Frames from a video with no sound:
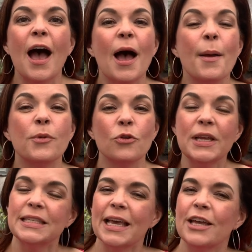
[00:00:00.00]
um,
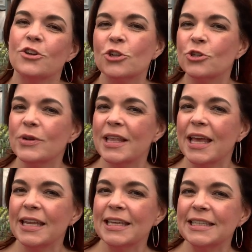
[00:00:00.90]
Creekside Nursery
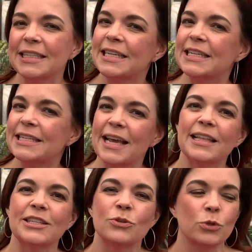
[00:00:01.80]
that is, in
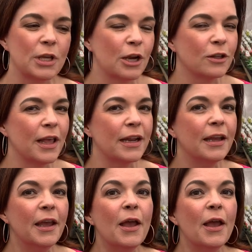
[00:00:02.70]
Dallas, North Carolina.